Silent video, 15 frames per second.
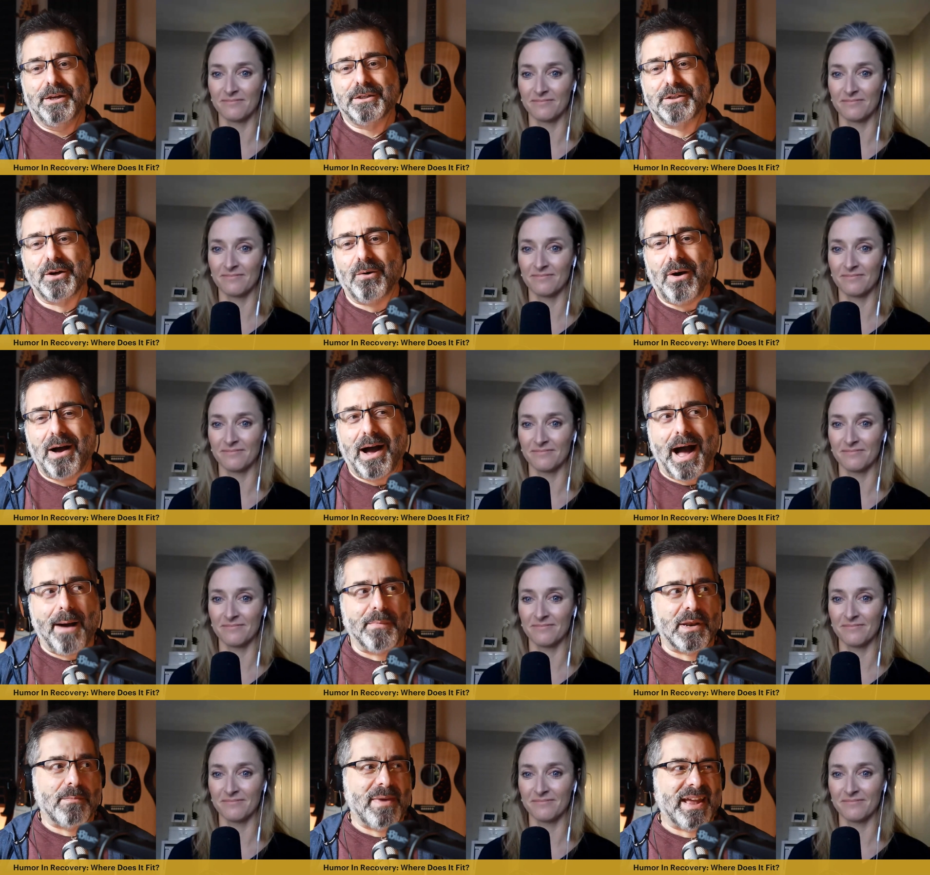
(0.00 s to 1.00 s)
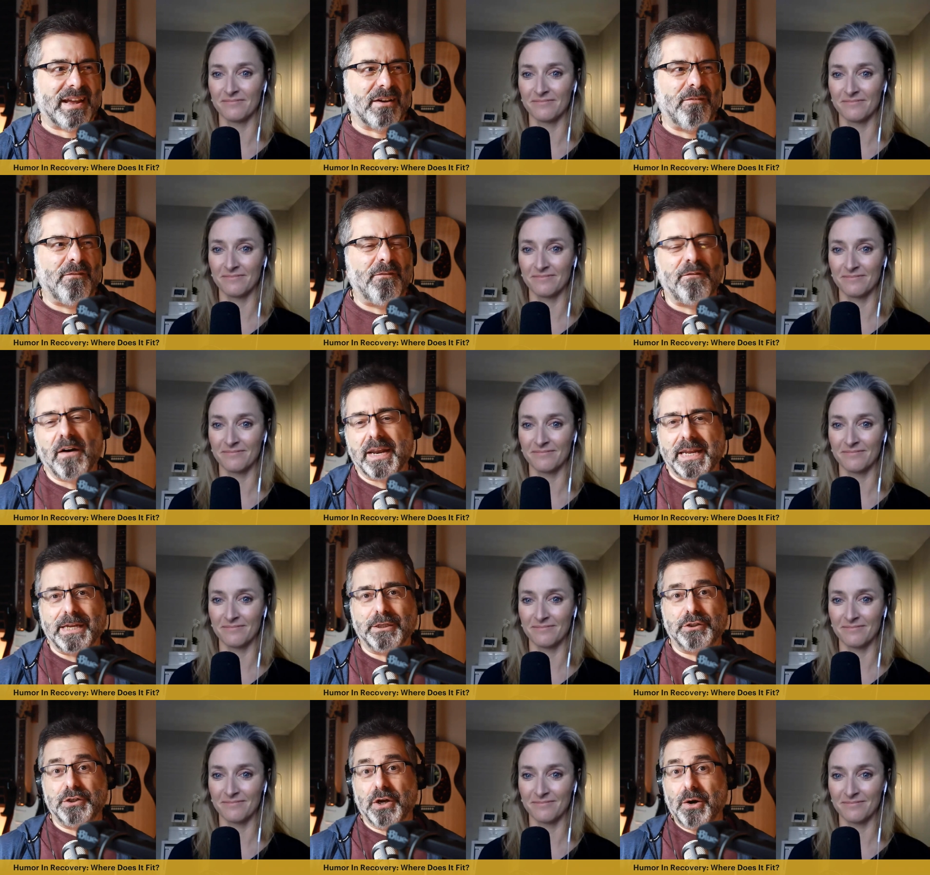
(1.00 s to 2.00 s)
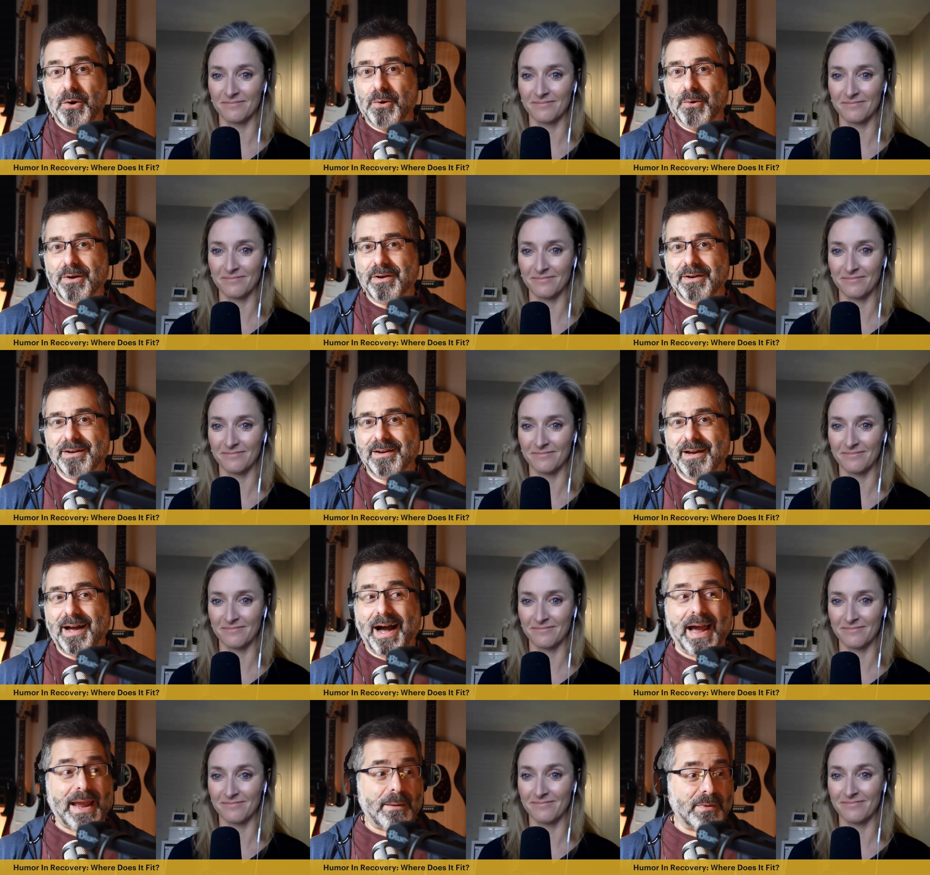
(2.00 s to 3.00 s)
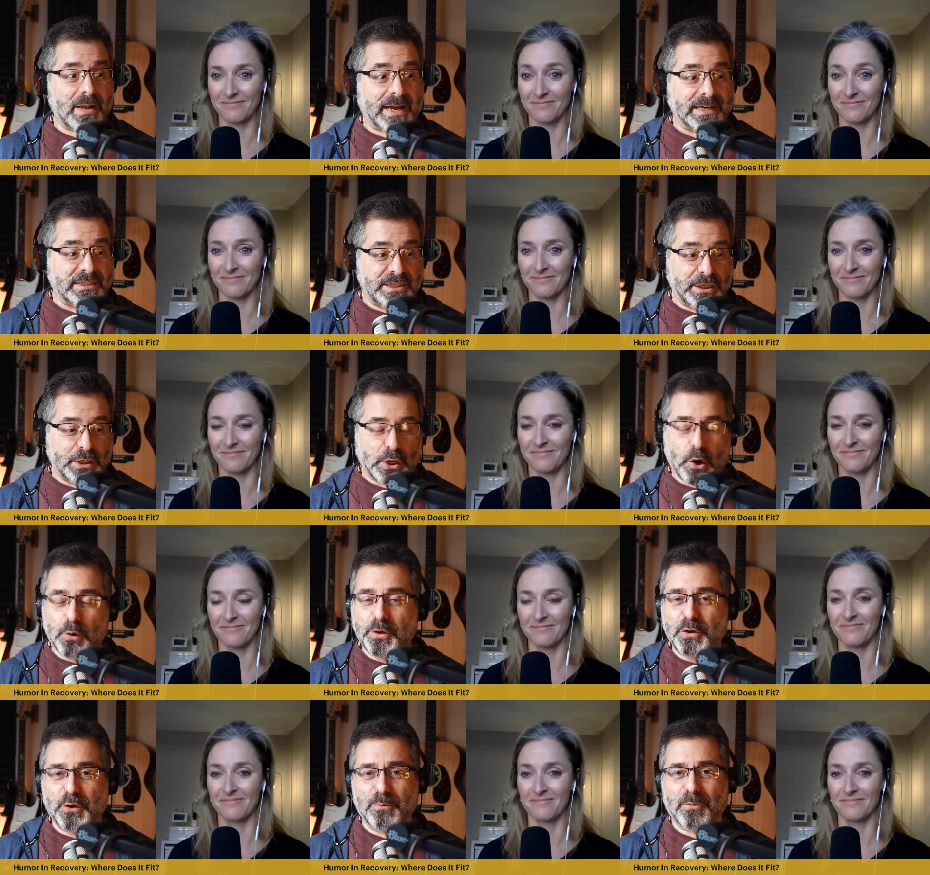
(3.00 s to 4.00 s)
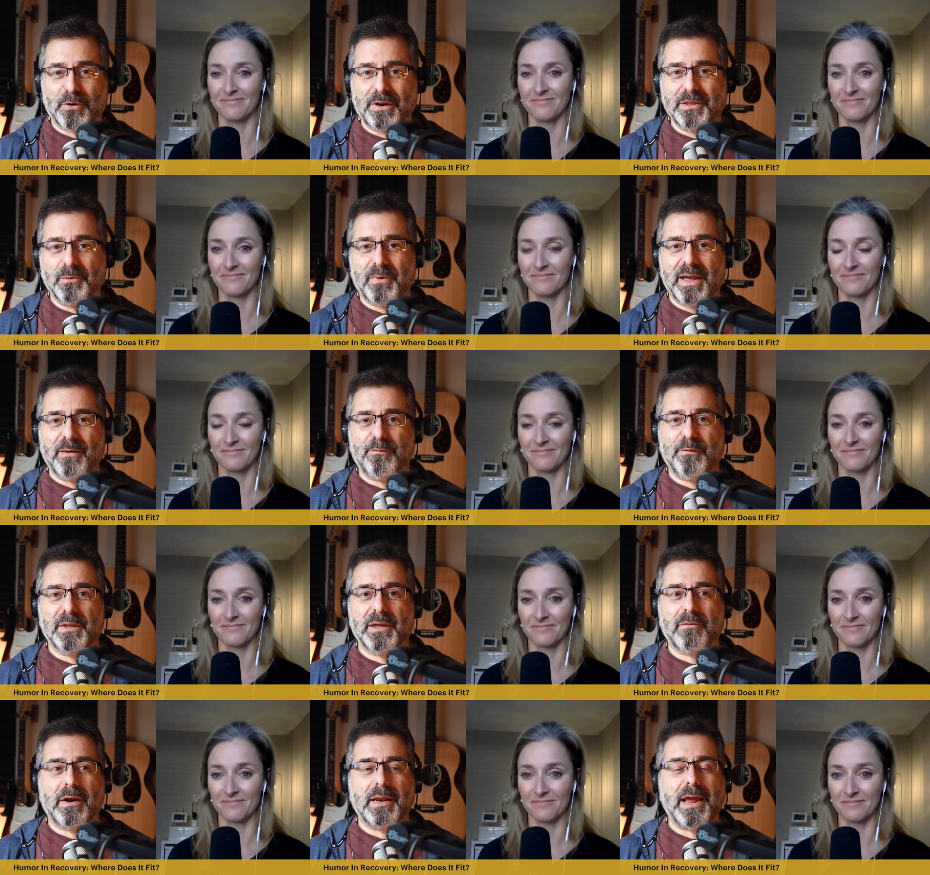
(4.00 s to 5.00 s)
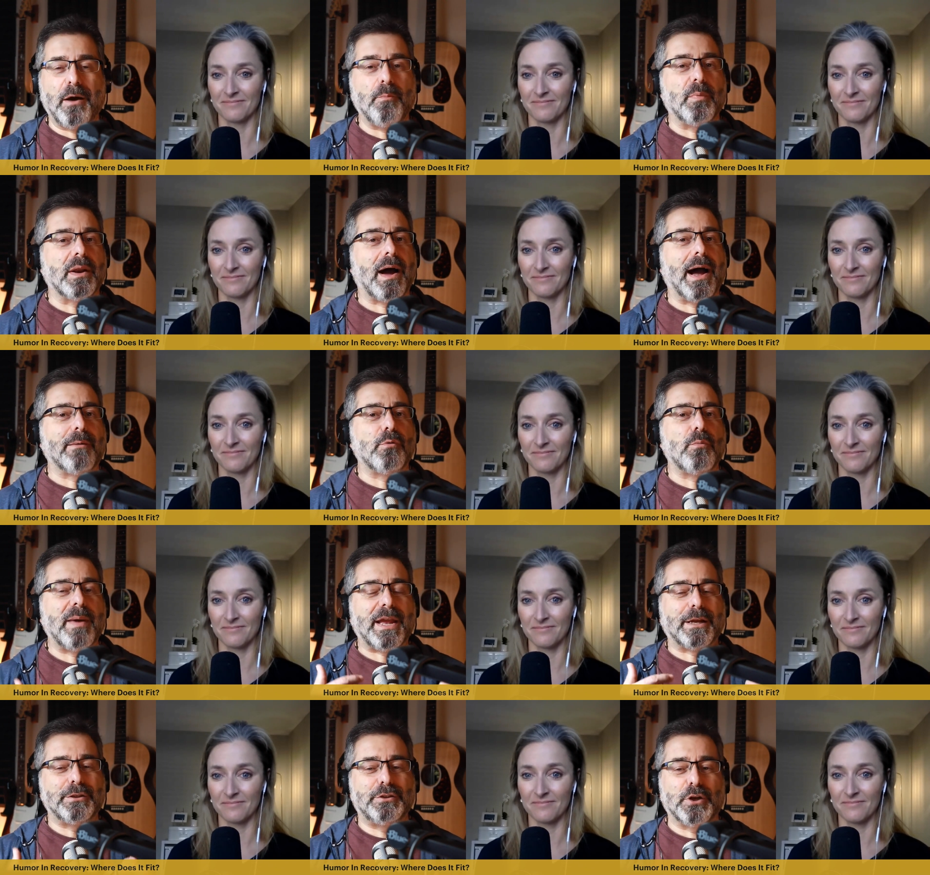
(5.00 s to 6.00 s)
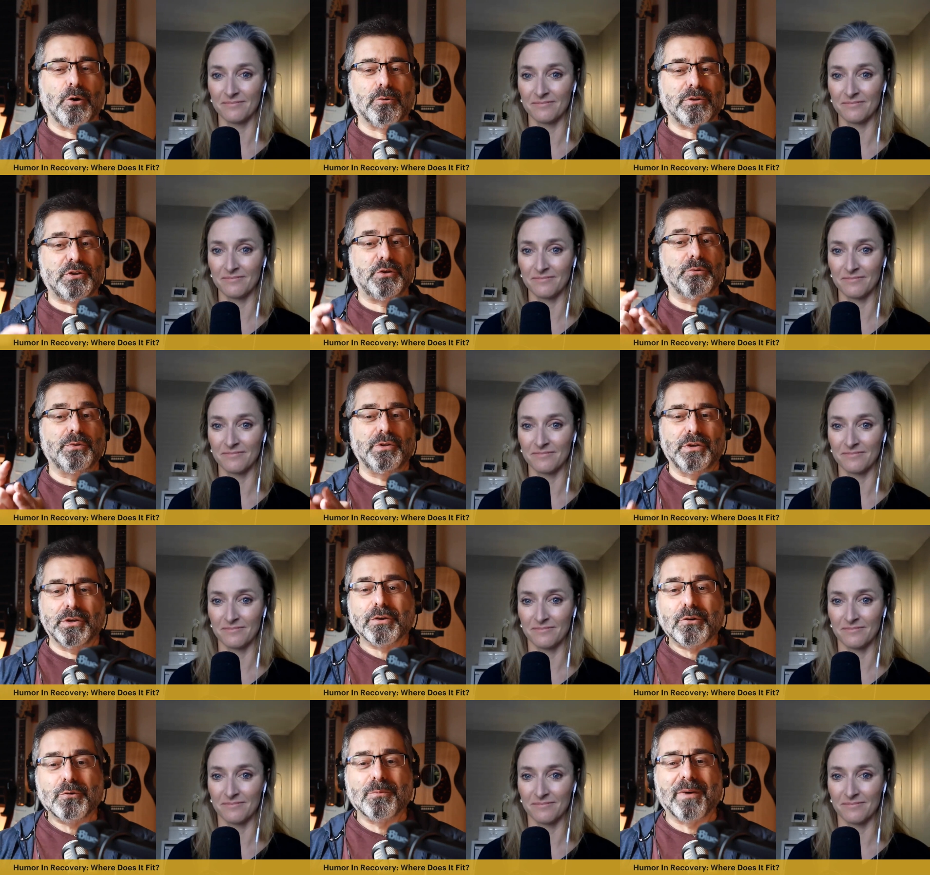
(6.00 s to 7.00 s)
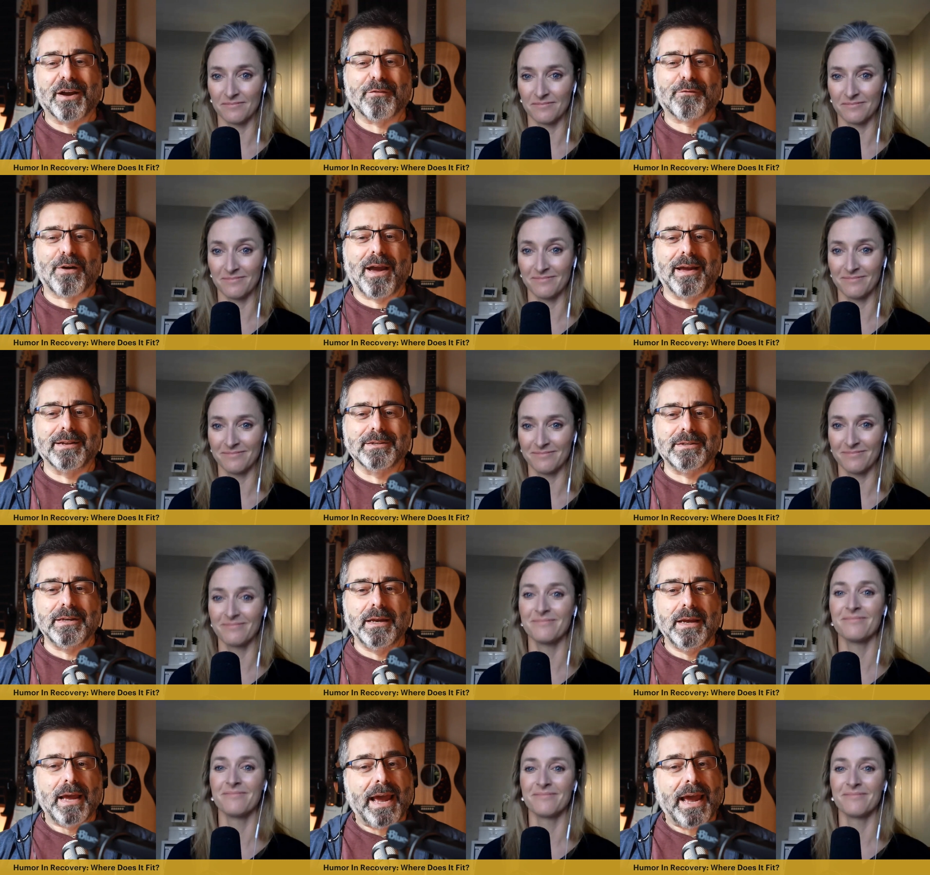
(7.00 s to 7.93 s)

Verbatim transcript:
Speaker 1: So I'm going to make a funny joke I I see no humor in the way I'm feeling right now, but I will make a joke to you, my friend.